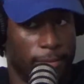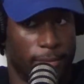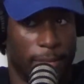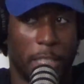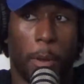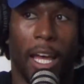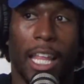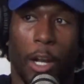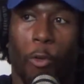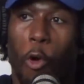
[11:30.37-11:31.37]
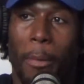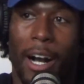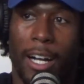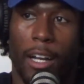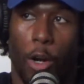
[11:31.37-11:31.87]
It's probably like a
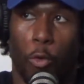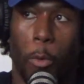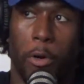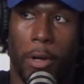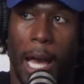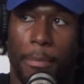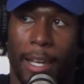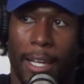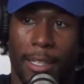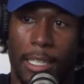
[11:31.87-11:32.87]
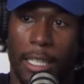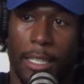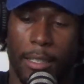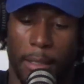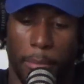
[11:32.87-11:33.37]
RoboCop thing that
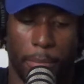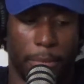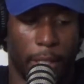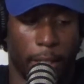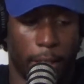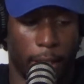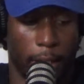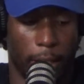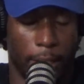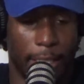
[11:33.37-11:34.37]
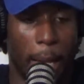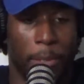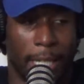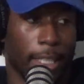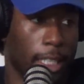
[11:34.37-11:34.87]
the
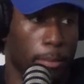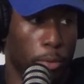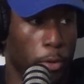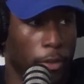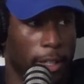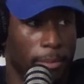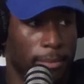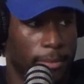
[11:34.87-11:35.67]
cybernetics improve him.